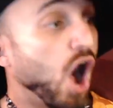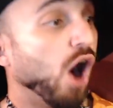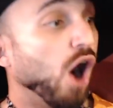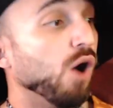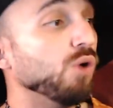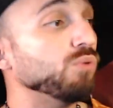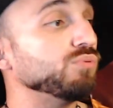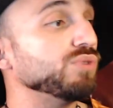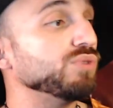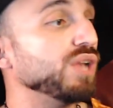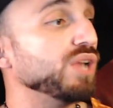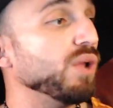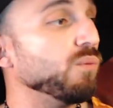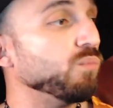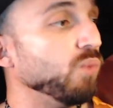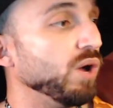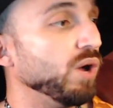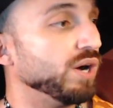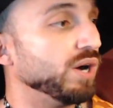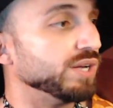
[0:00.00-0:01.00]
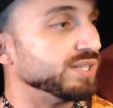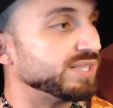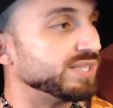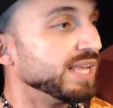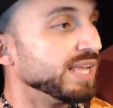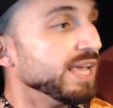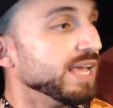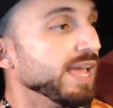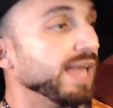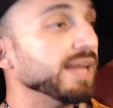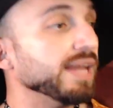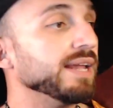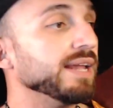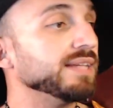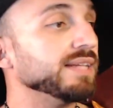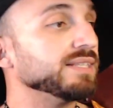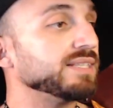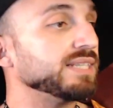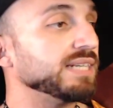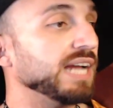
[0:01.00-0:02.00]
only once. In an
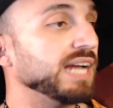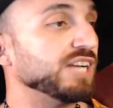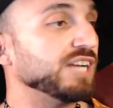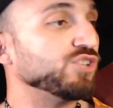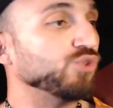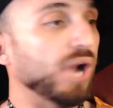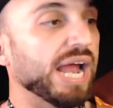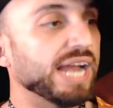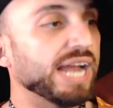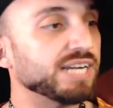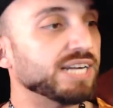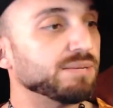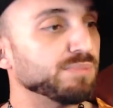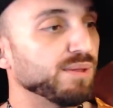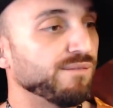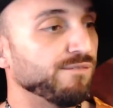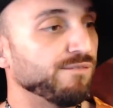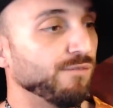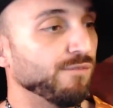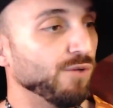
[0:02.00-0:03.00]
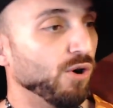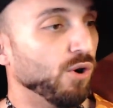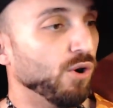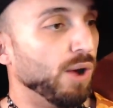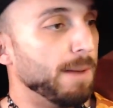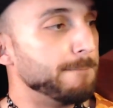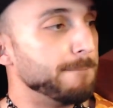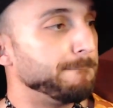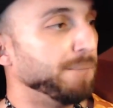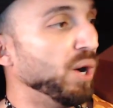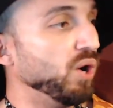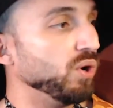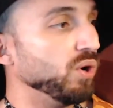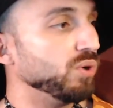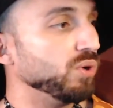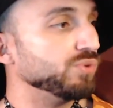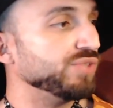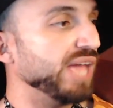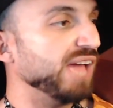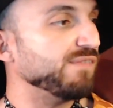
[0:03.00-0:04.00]
instant, I dragged him to the floor and
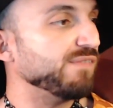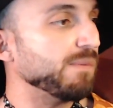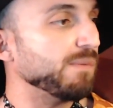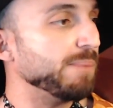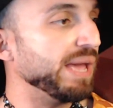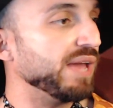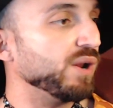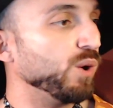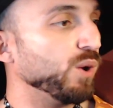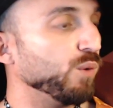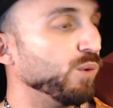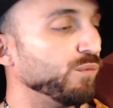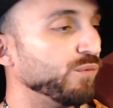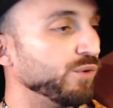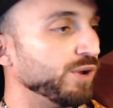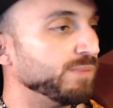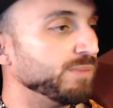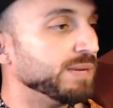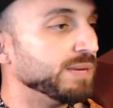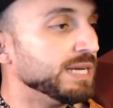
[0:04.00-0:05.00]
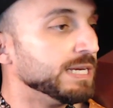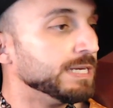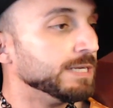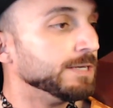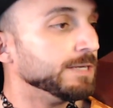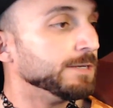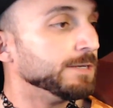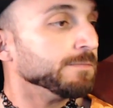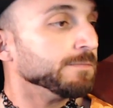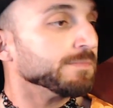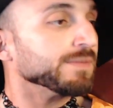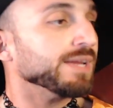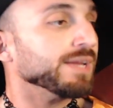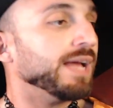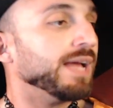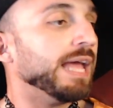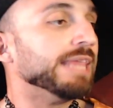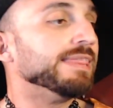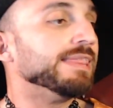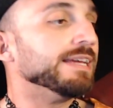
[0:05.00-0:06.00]
pulled the heavy bed over him.
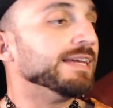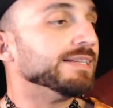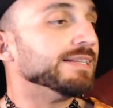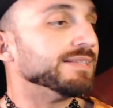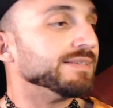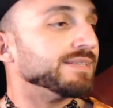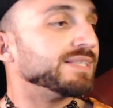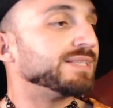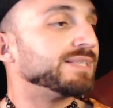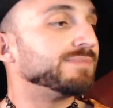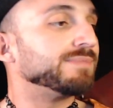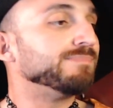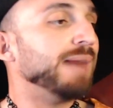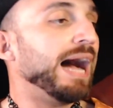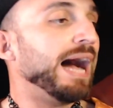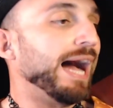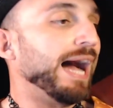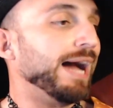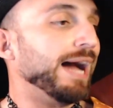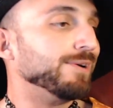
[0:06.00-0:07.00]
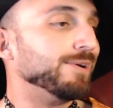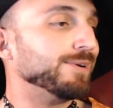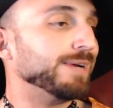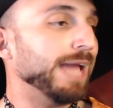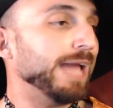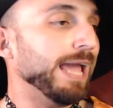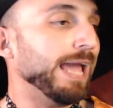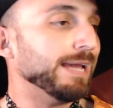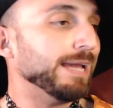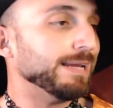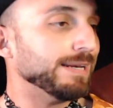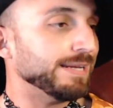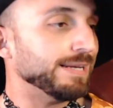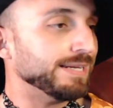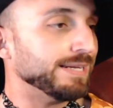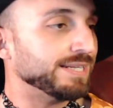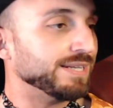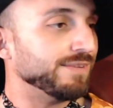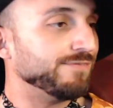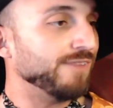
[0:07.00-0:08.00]
I then smiled
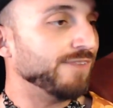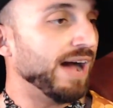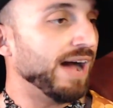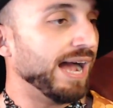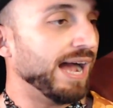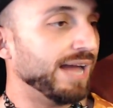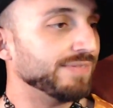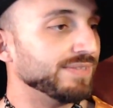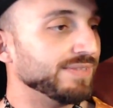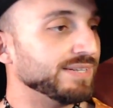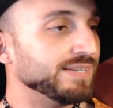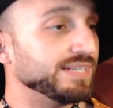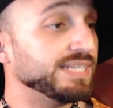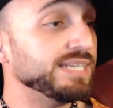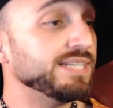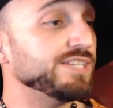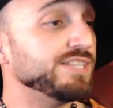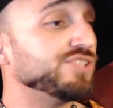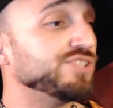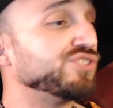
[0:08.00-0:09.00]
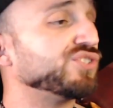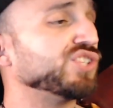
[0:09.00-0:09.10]
gaily to find the deed